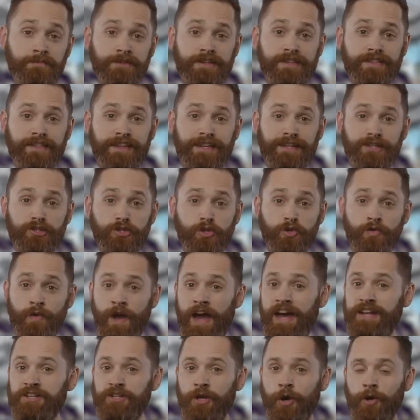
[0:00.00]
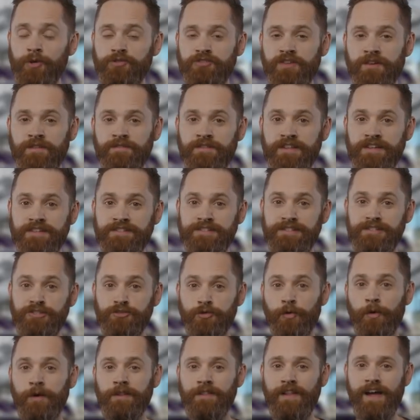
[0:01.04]
be the new head coach of the
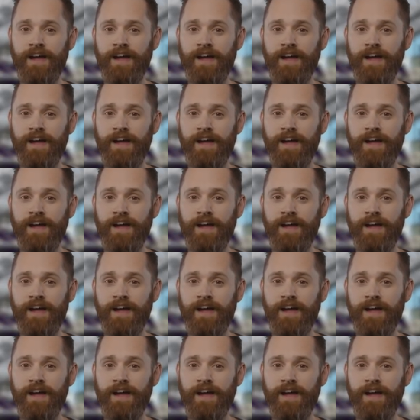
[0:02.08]
Detroit